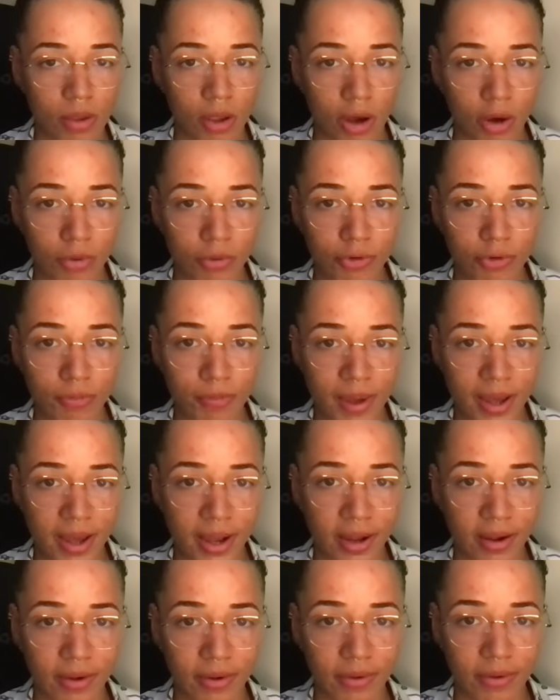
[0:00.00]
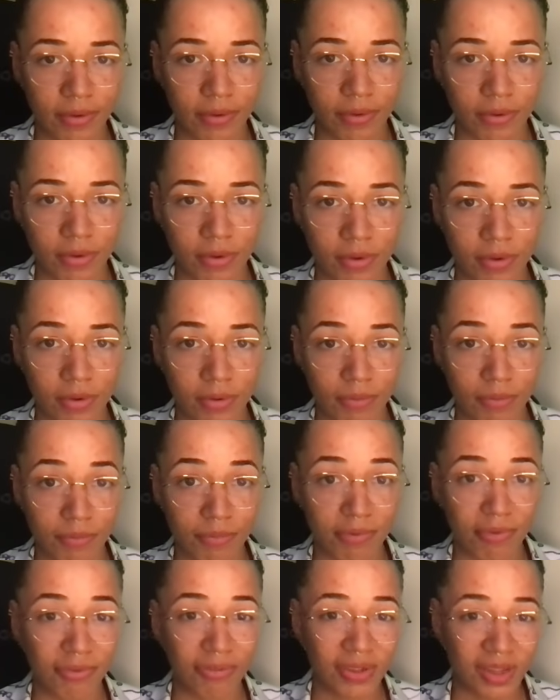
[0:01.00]
hold you back from
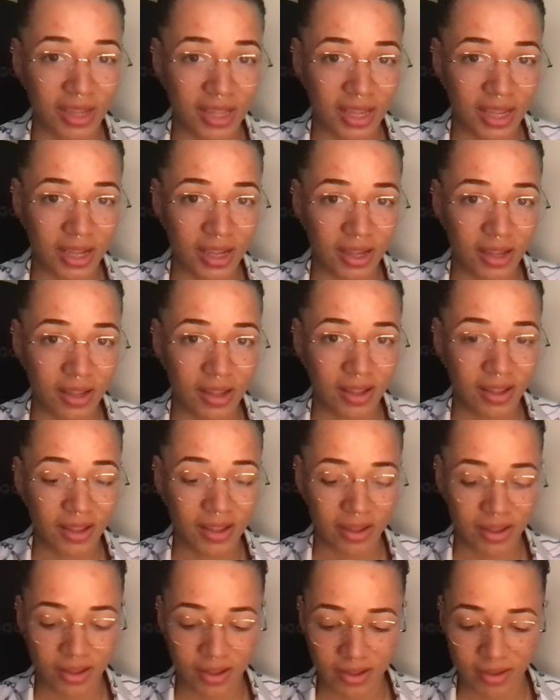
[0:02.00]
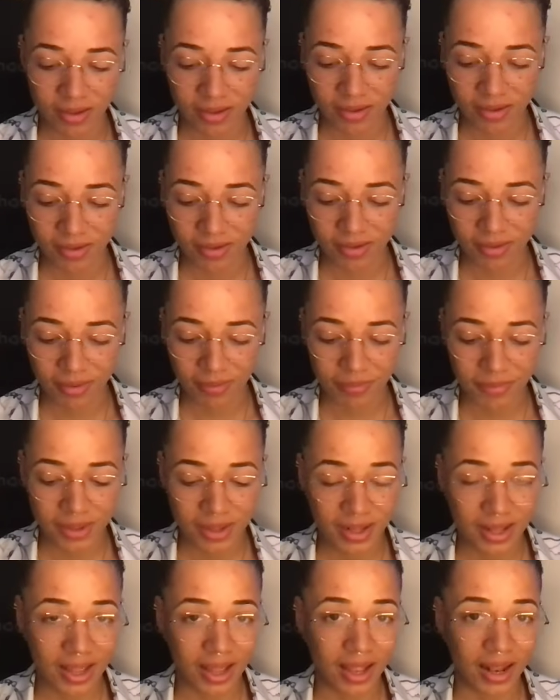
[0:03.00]
fulfilling
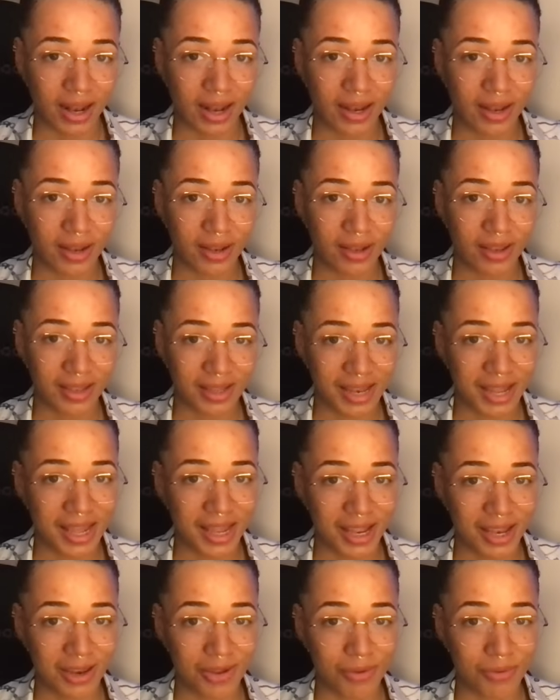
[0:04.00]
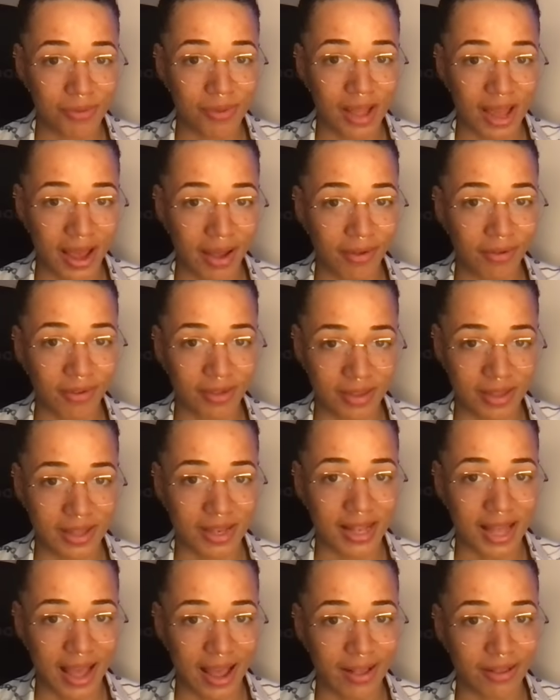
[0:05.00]
something that has taken you thousands
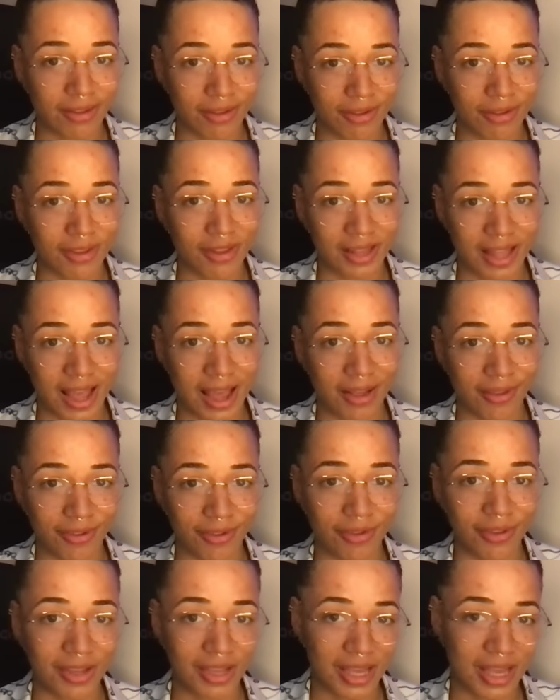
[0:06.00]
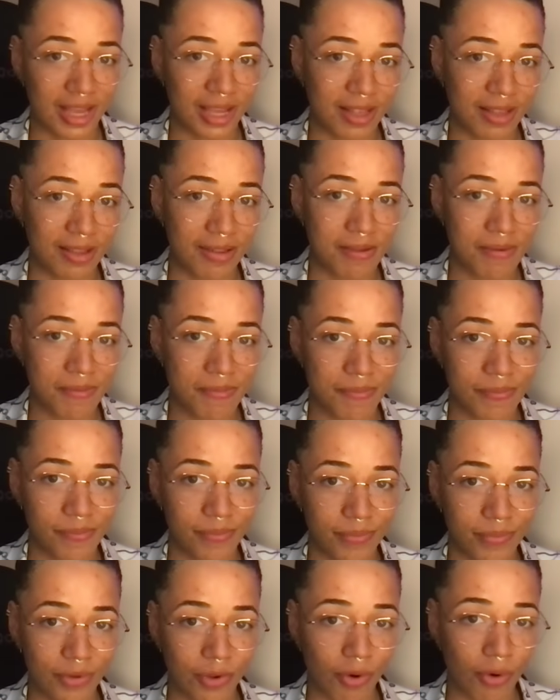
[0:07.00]
and thousands and thousands of years
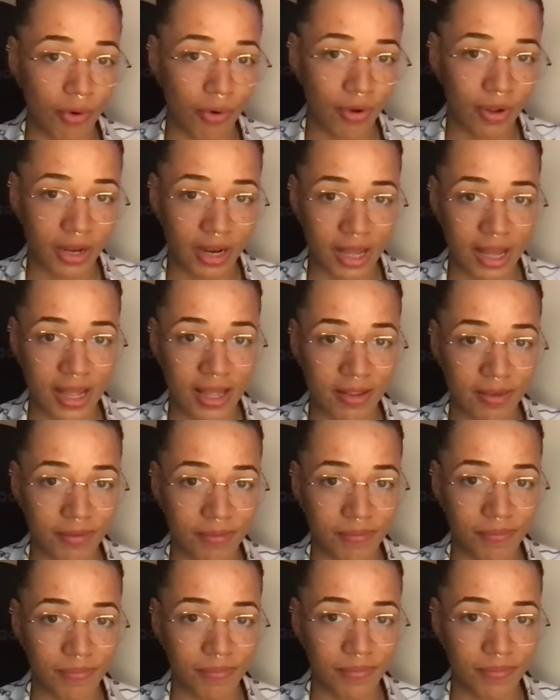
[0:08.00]
to organize,